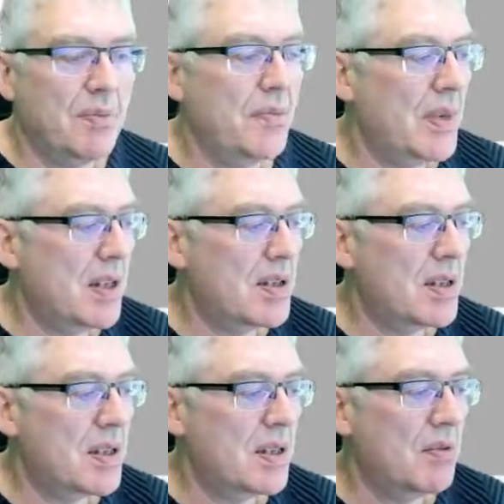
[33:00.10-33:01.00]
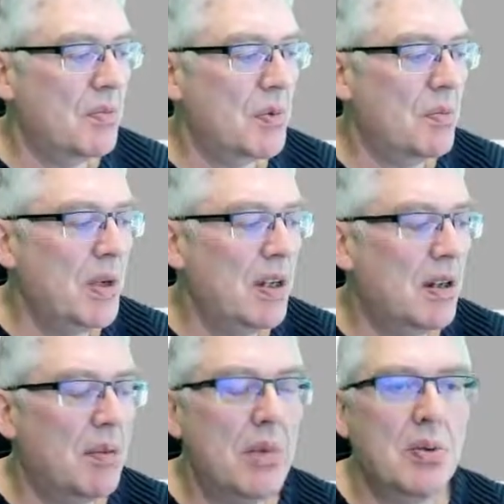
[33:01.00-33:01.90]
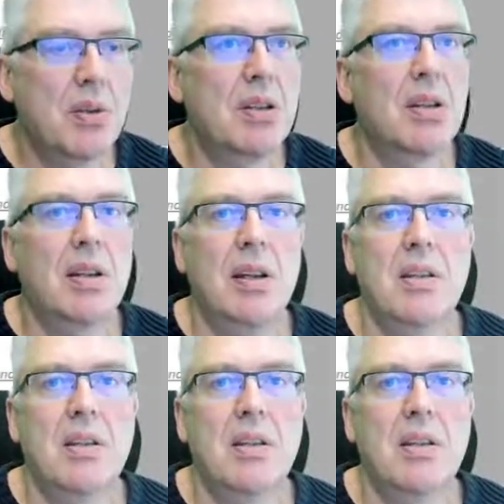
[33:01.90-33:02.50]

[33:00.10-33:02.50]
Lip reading: that's would be about it.